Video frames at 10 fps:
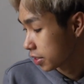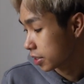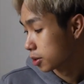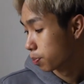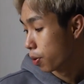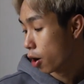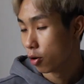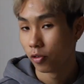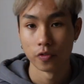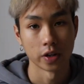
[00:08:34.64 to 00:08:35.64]
this
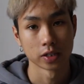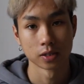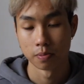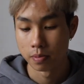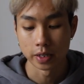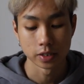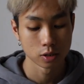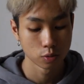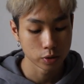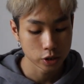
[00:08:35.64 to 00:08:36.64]
perfect
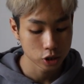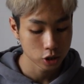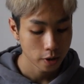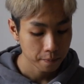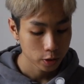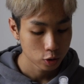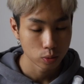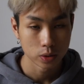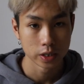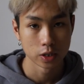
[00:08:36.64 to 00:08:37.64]
mist, which
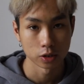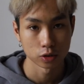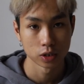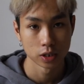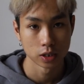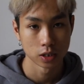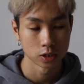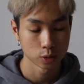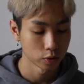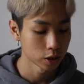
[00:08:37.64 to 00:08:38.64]
you will need not only
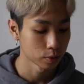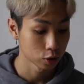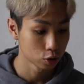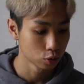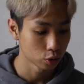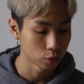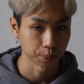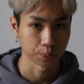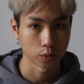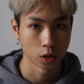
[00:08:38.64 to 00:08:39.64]
in spring, but you
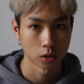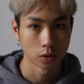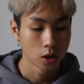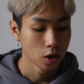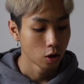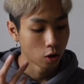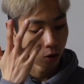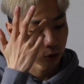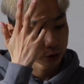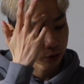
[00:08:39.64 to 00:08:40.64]

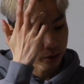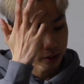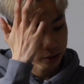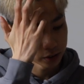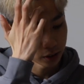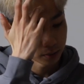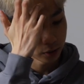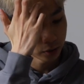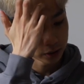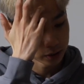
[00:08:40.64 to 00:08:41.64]
also in
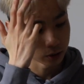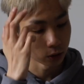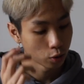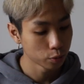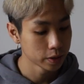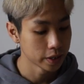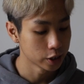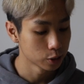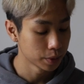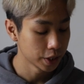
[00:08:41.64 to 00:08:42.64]
summer. This is the low
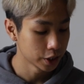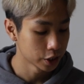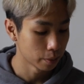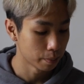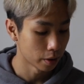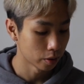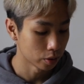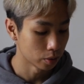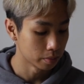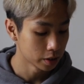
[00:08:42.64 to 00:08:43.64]
pH P H A
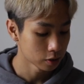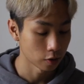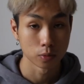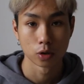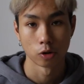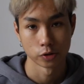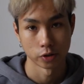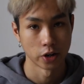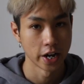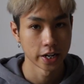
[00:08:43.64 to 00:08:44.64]
barrier mist from
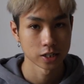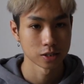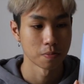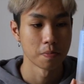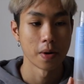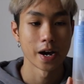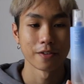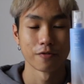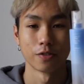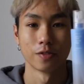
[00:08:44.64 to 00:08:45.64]
COSRX,
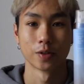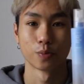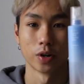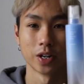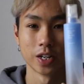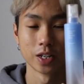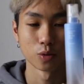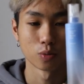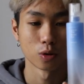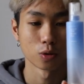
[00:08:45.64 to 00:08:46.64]
my favorite brand in
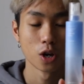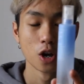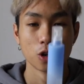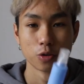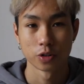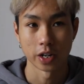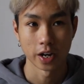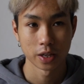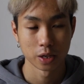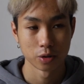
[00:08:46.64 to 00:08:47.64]
the world. You can
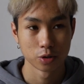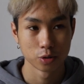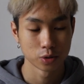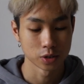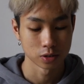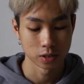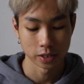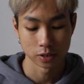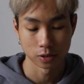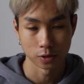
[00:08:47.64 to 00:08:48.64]
either use it
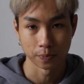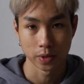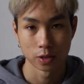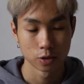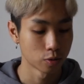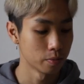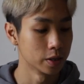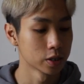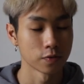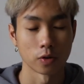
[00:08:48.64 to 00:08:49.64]
as a, you know,
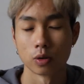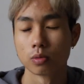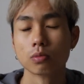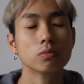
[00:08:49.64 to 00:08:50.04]
mist for